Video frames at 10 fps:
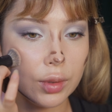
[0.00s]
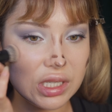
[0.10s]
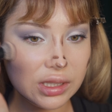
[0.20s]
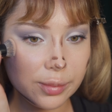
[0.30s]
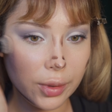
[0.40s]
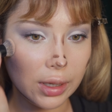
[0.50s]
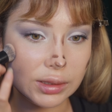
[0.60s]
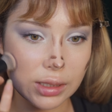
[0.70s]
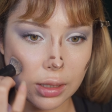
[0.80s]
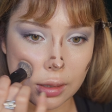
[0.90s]
With just
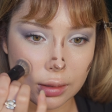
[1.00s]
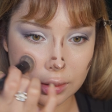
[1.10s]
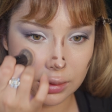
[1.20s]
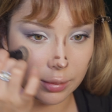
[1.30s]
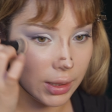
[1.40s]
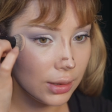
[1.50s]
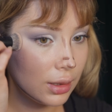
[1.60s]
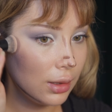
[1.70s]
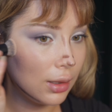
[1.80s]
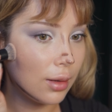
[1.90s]
pressing on this, I'm
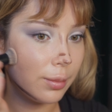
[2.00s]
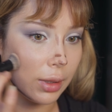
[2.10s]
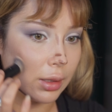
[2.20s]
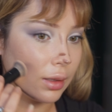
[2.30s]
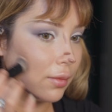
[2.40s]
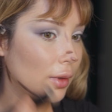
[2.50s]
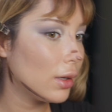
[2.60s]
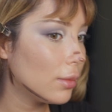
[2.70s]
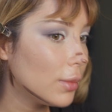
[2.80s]
actually not blending very